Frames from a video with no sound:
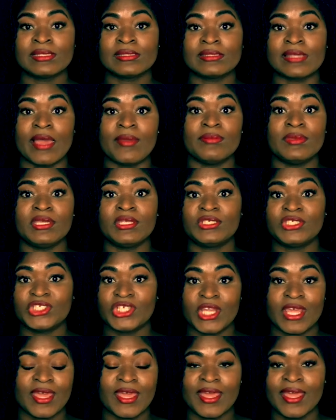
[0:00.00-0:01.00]

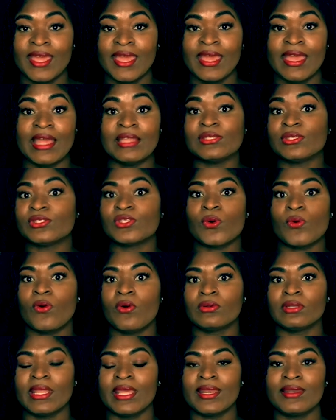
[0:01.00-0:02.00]
Samirje, and so on.